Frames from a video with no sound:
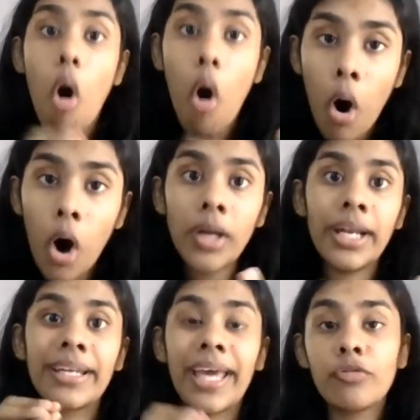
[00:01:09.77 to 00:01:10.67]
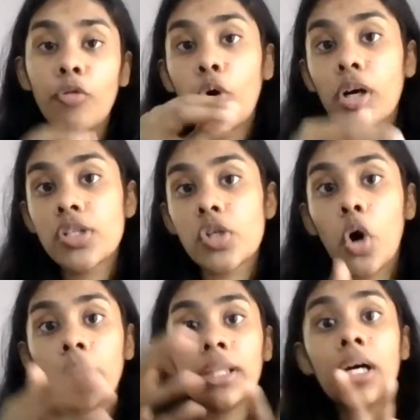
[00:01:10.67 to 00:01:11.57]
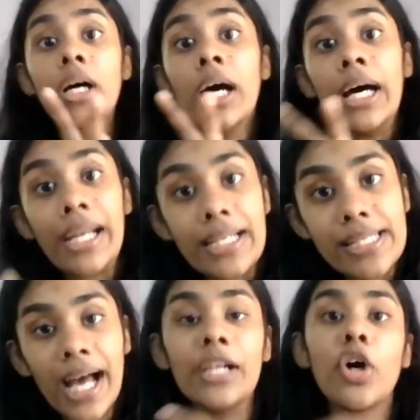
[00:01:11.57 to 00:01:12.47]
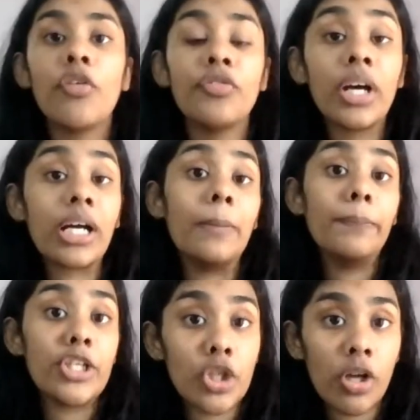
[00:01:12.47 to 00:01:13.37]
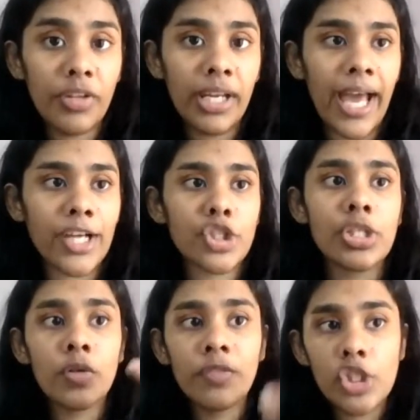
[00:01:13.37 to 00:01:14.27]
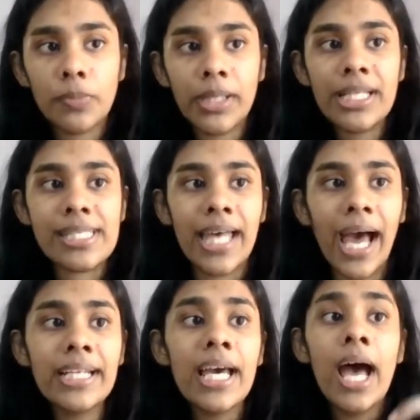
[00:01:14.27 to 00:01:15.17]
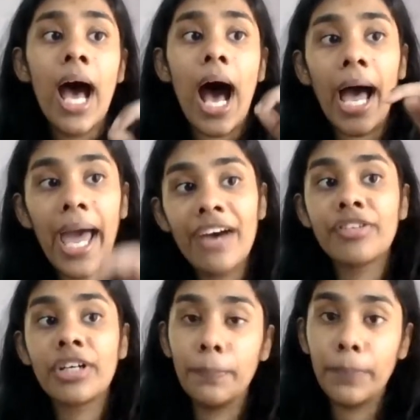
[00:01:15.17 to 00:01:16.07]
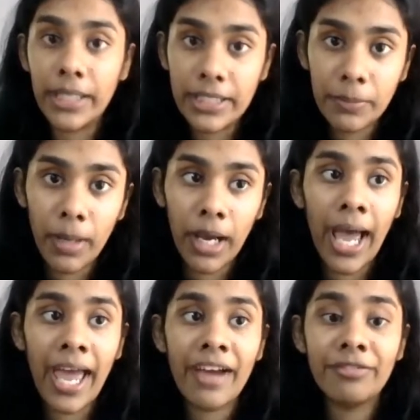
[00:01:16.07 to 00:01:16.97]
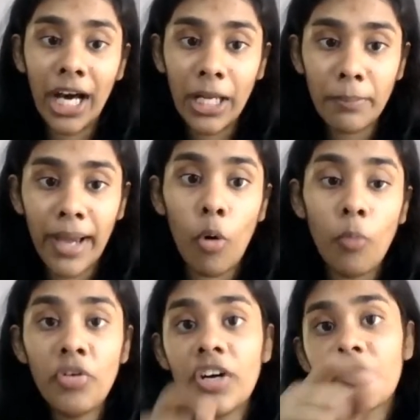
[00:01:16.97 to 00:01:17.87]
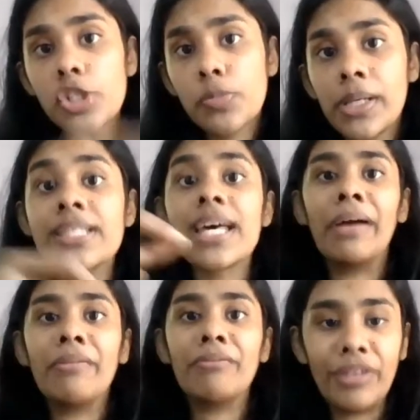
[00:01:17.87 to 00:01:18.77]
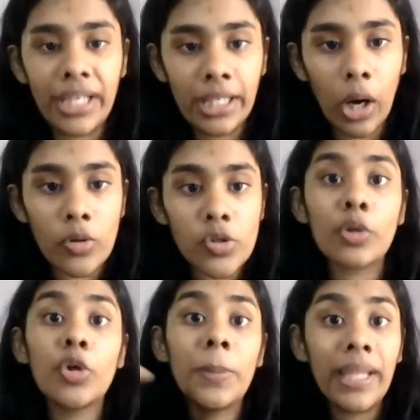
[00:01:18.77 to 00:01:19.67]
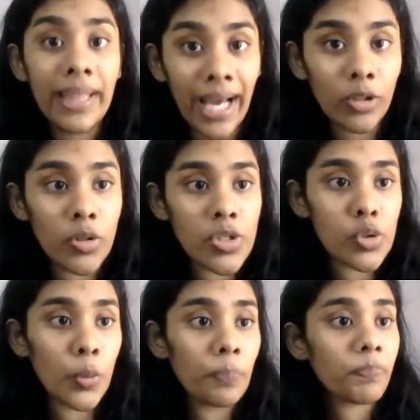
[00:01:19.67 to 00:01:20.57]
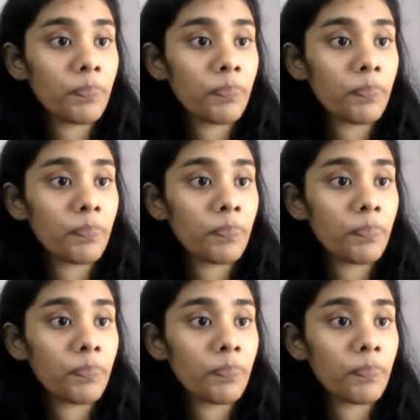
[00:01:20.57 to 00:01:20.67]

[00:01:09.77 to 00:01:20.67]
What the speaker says: or it can focus on the result of the completion of that action. So which means that I have done my homework, which means I am free now. So it could mean that also.